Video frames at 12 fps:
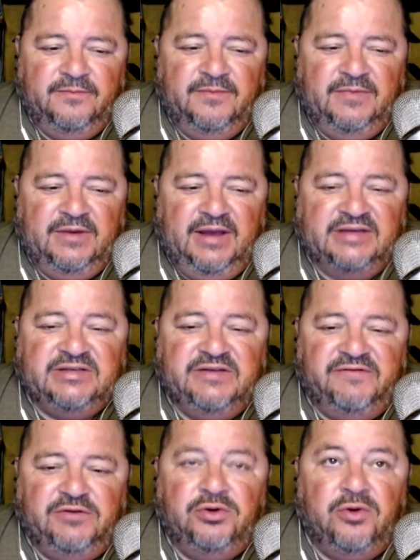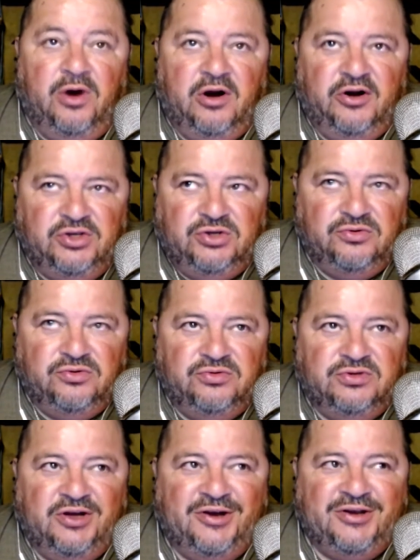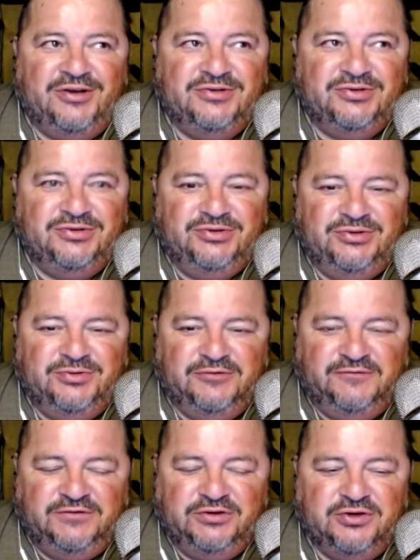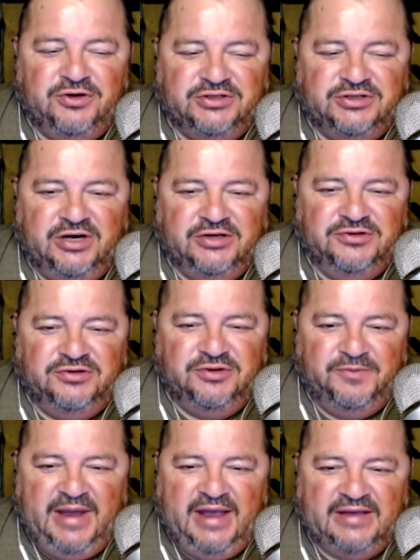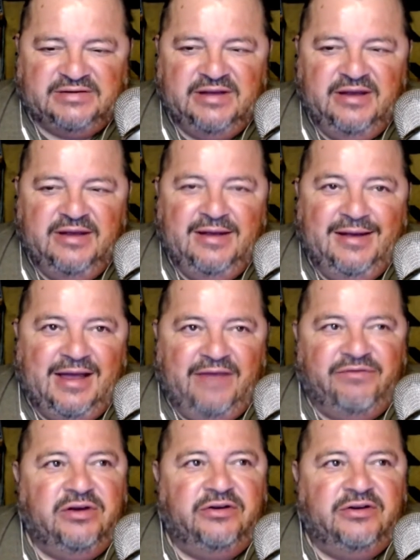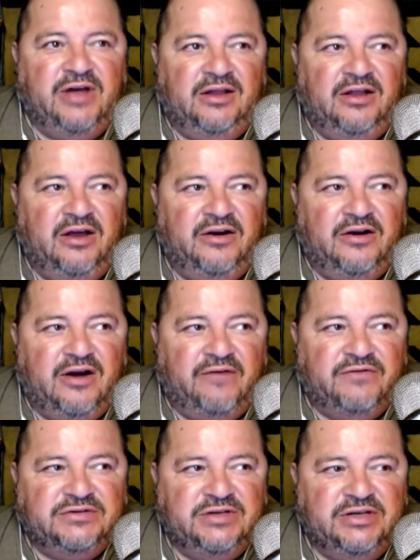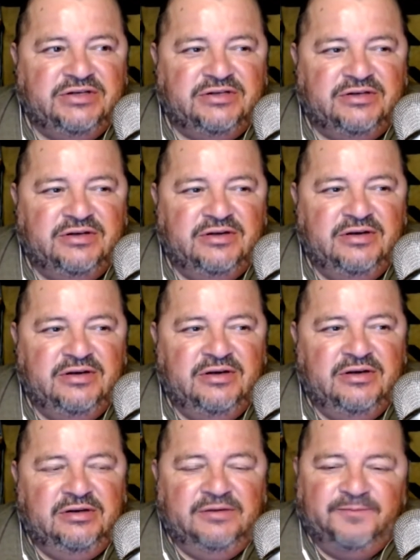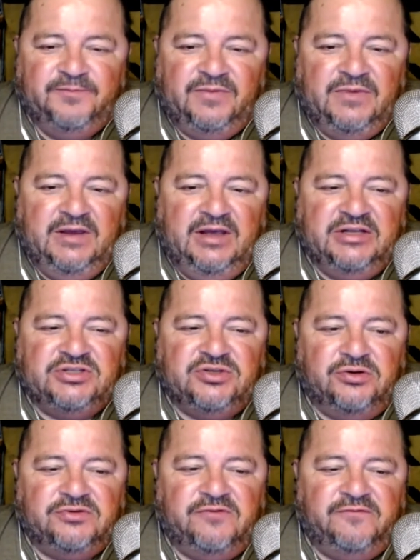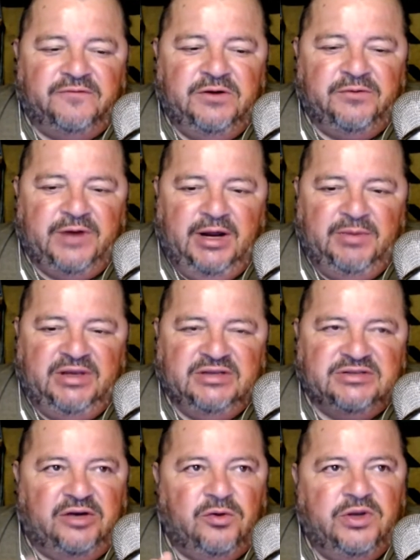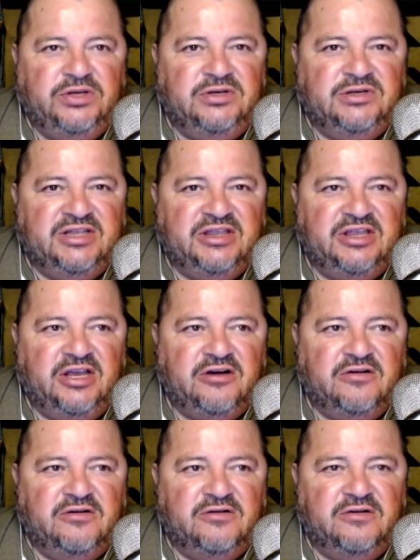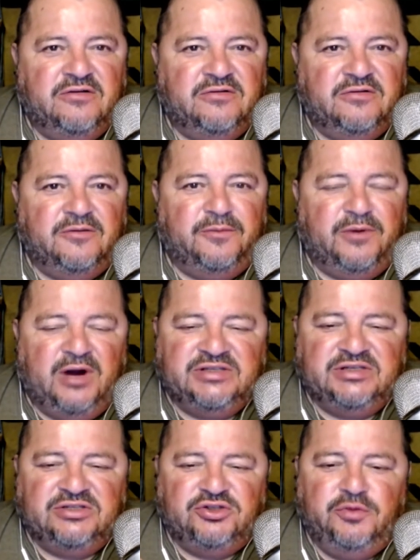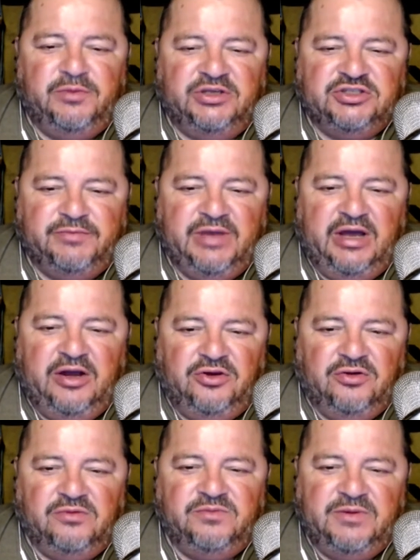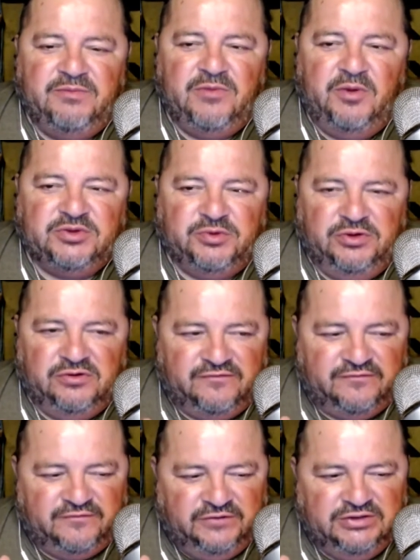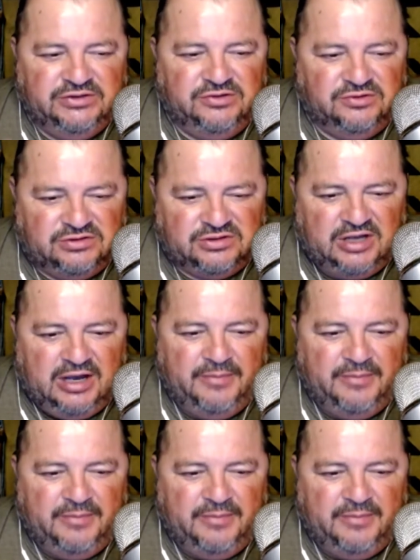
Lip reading: as if you are you talking to you in the future or talking to you in the past, having a dialogue and conversation. And it's also free writing because I don't want you to think or process too much about it. You'll be moments where you'll freeze and you'll stop.